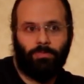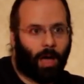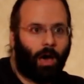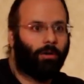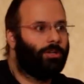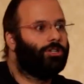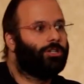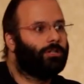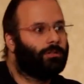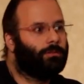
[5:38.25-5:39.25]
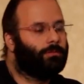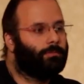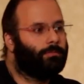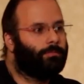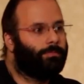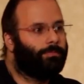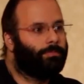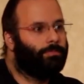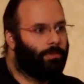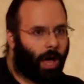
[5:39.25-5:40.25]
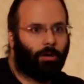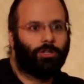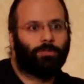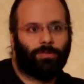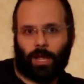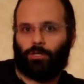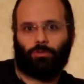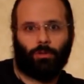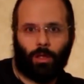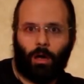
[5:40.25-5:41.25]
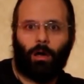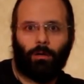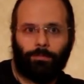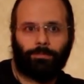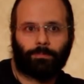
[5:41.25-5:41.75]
knowledge, knowledge of natural law,